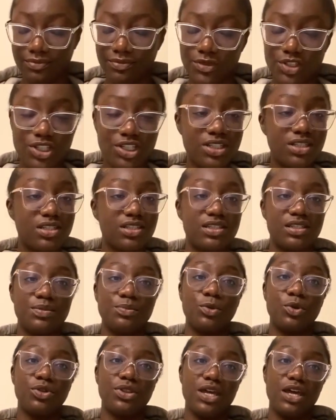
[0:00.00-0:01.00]
Jesus is
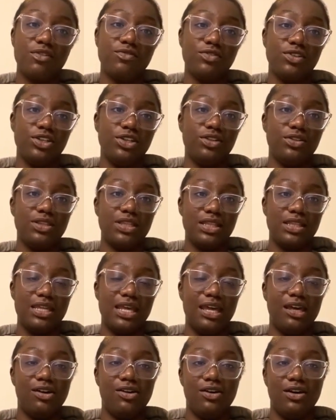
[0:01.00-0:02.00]
more there for you than
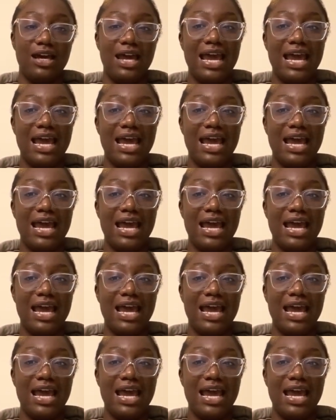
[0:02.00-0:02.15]
they are.